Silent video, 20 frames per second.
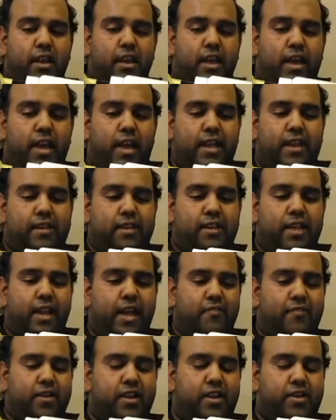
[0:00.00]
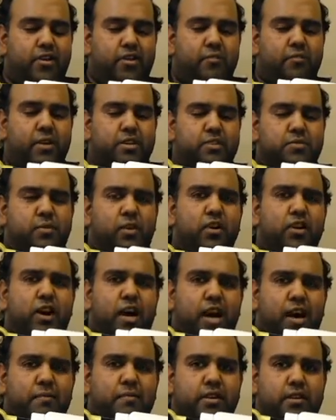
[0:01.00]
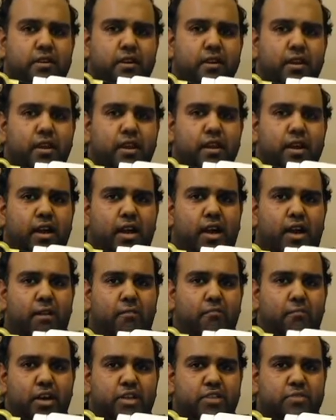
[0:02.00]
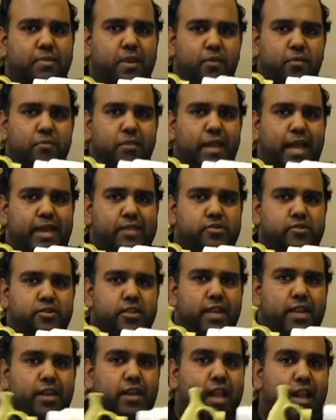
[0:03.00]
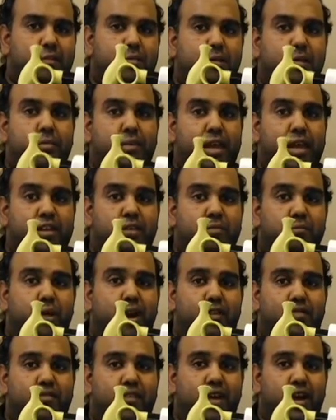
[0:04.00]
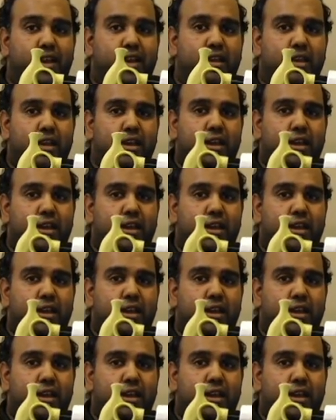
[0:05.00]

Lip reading: And they have another much more common marshmallow blaster that a lot of people like to modify.